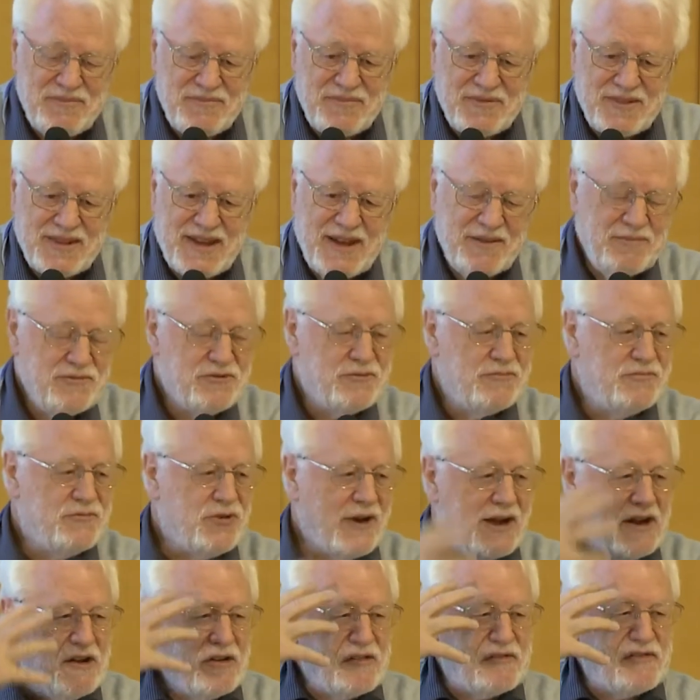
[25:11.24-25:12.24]
Okay?
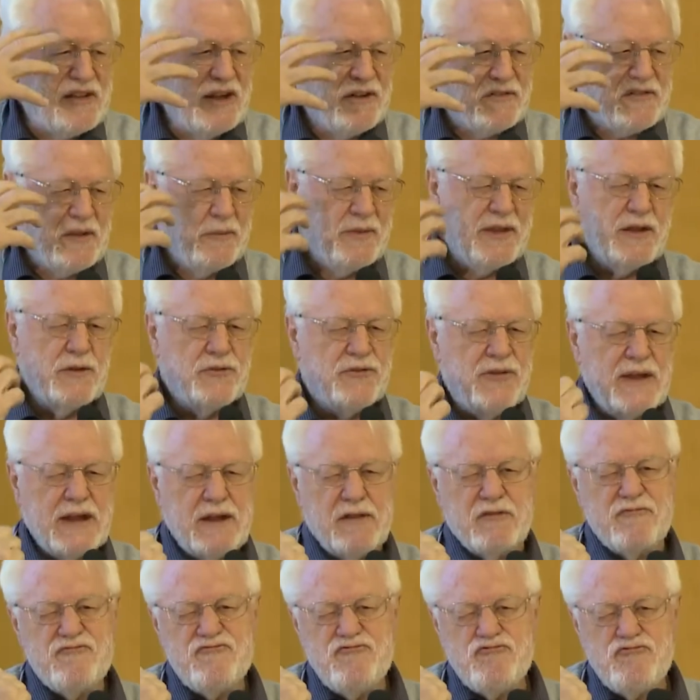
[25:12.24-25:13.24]
Try to yourself something you think
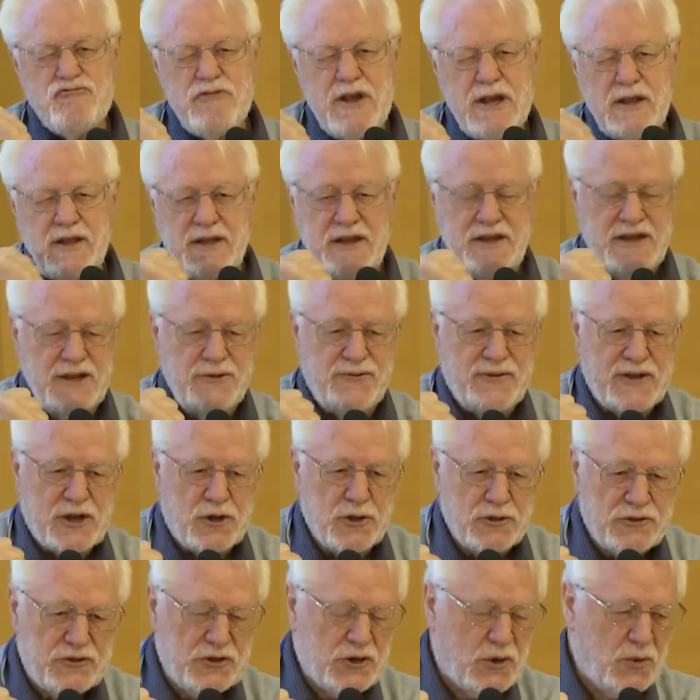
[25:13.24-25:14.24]
is really
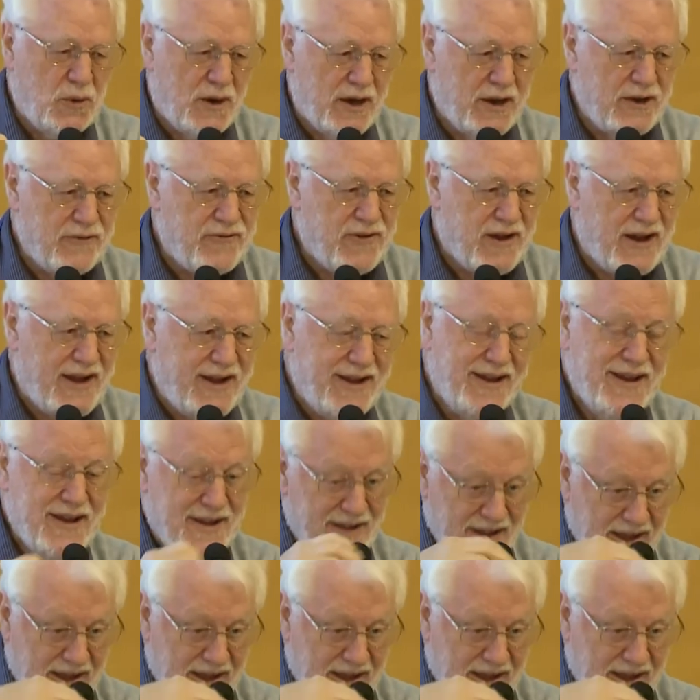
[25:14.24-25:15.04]
difficult to quantify,